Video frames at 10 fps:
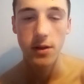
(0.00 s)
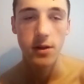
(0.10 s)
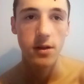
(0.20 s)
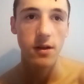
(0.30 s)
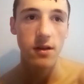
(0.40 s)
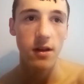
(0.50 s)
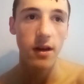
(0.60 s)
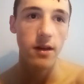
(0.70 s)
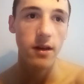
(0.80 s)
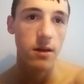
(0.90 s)
Because like,
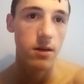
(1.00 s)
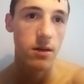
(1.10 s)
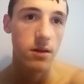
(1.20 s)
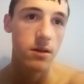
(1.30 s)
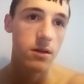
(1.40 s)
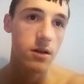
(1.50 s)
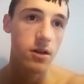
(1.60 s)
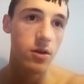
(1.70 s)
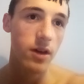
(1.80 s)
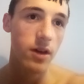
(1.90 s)
when I
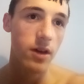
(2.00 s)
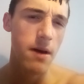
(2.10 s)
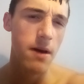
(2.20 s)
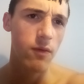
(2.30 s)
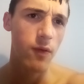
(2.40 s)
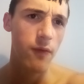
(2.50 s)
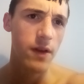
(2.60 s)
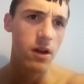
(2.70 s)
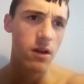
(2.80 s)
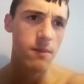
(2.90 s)
came back with a video,
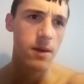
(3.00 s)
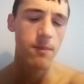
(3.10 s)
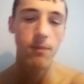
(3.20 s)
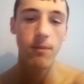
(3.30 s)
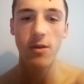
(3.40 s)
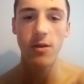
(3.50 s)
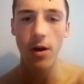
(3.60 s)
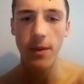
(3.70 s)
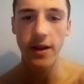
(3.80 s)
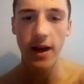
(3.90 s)
like me sparring my
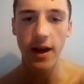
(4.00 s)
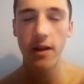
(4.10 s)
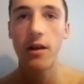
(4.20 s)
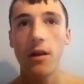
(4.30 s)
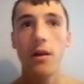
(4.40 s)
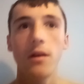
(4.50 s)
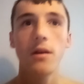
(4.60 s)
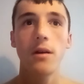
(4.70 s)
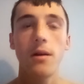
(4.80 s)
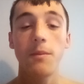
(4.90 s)
dad.
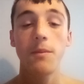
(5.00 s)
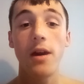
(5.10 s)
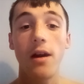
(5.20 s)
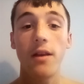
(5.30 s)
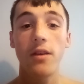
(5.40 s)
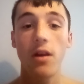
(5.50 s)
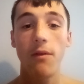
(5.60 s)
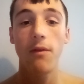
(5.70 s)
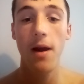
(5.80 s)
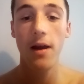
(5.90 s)
But yeah, it's gonna be
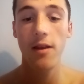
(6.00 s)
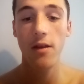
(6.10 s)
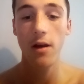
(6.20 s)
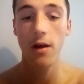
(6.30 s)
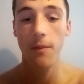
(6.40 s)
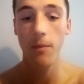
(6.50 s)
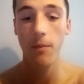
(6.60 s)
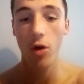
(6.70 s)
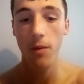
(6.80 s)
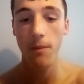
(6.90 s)
mad. I'm
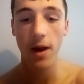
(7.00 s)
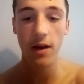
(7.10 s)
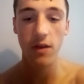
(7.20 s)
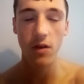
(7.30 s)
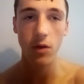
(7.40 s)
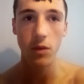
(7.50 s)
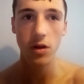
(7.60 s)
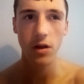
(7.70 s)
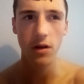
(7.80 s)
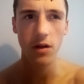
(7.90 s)
going back to school on
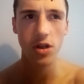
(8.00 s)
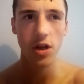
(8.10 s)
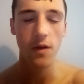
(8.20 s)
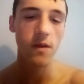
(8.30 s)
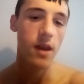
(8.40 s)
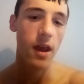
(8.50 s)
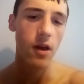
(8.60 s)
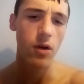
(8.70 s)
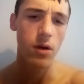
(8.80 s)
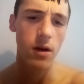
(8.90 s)
a Tuesday
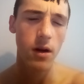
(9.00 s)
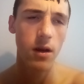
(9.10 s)
or